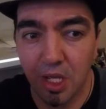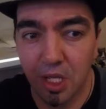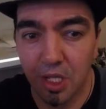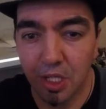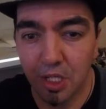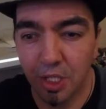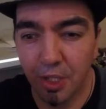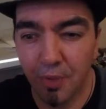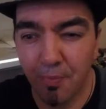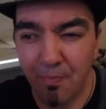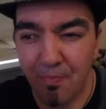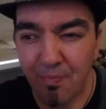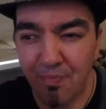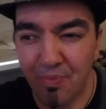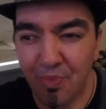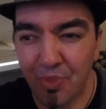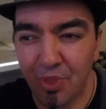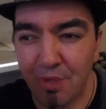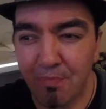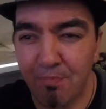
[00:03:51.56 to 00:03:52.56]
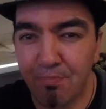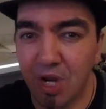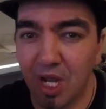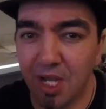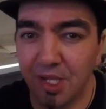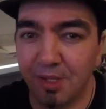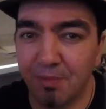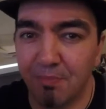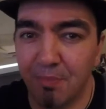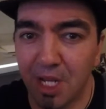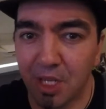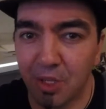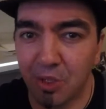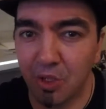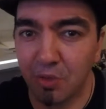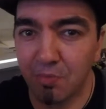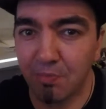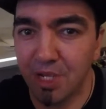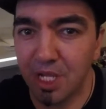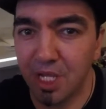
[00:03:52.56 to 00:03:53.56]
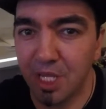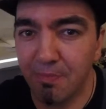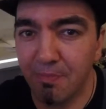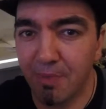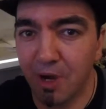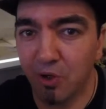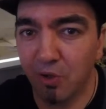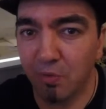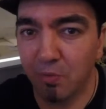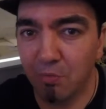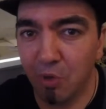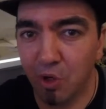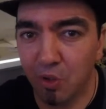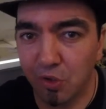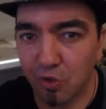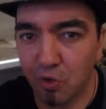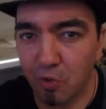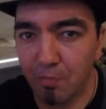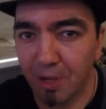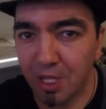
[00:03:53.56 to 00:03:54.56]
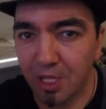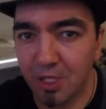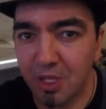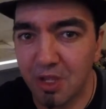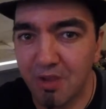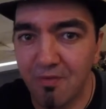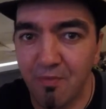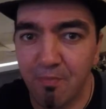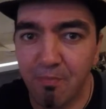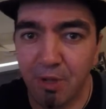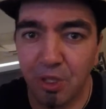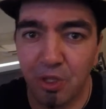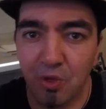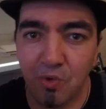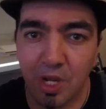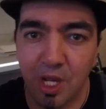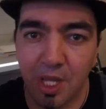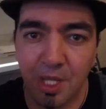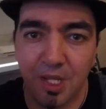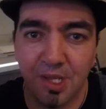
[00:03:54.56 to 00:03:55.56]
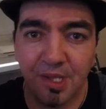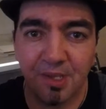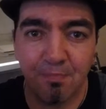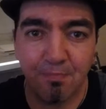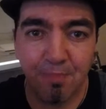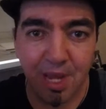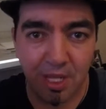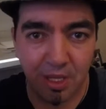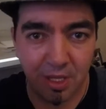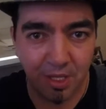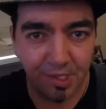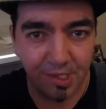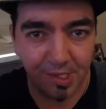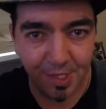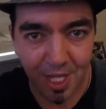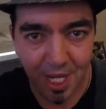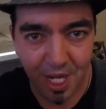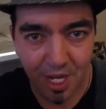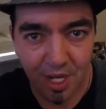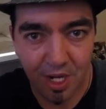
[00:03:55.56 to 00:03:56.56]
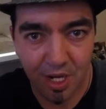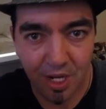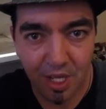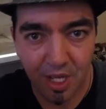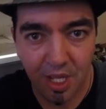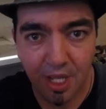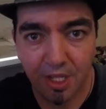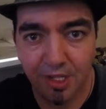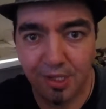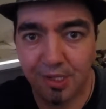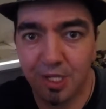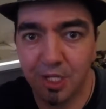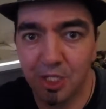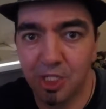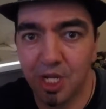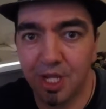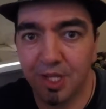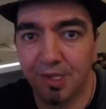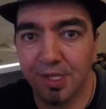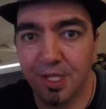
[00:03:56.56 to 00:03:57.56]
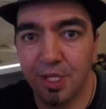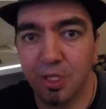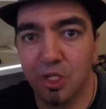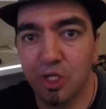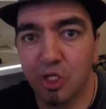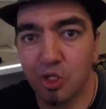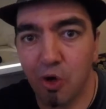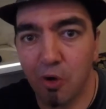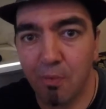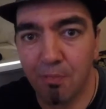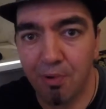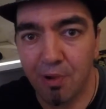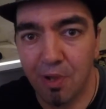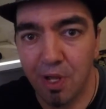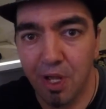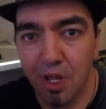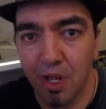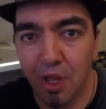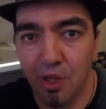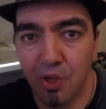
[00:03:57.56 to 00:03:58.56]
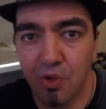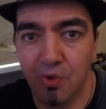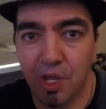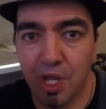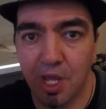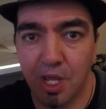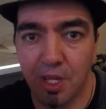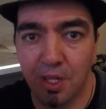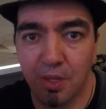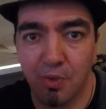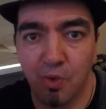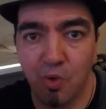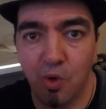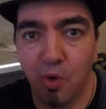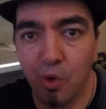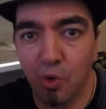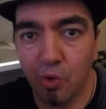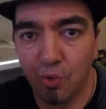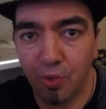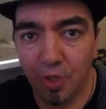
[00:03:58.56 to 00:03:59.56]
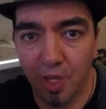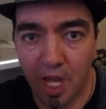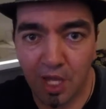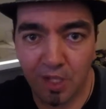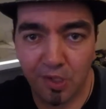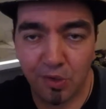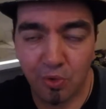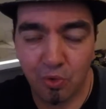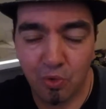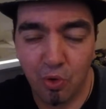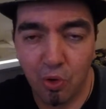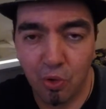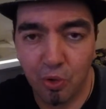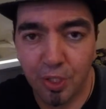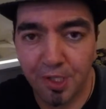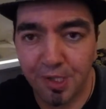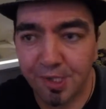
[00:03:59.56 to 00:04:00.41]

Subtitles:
The price might not be the most competitive, but you can inspect the snake, such as in the shop. You can ask to hold the